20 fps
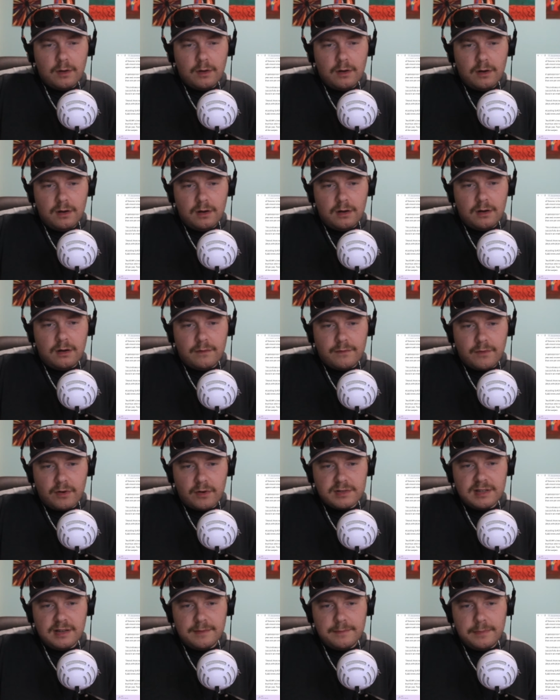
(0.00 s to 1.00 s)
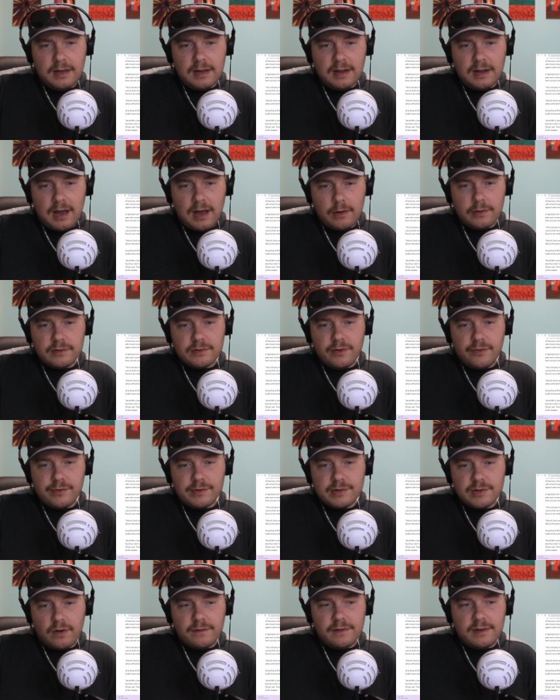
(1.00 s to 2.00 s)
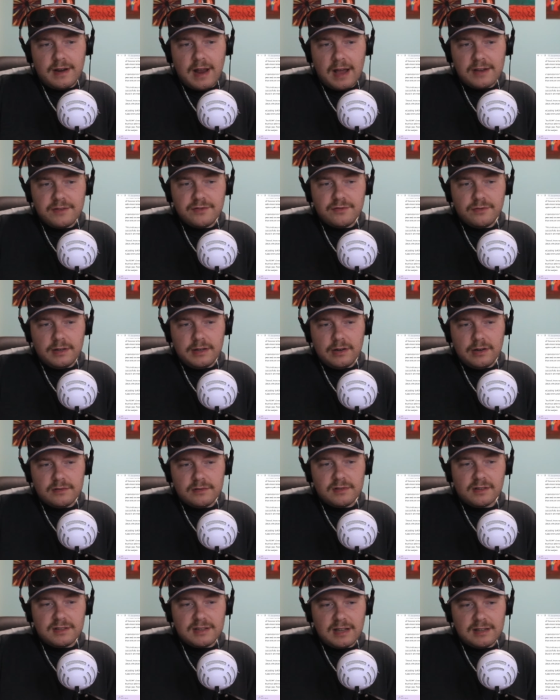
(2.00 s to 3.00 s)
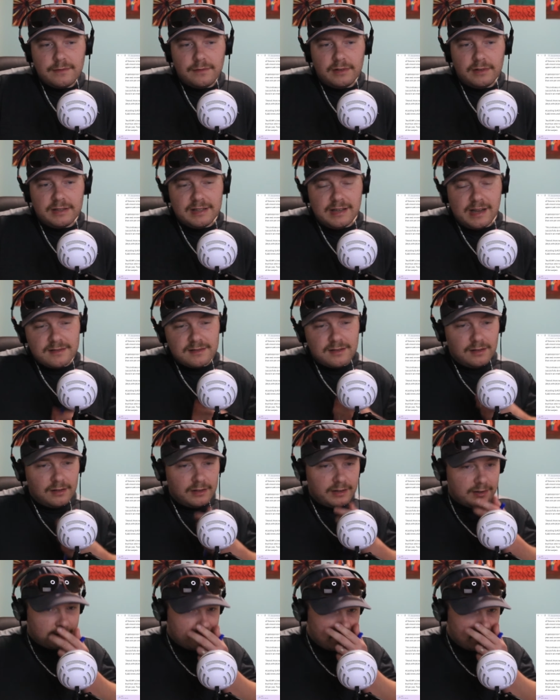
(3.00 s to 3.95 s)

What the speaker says: of RCMP encounters are resolved naturally or successfully de-escalated.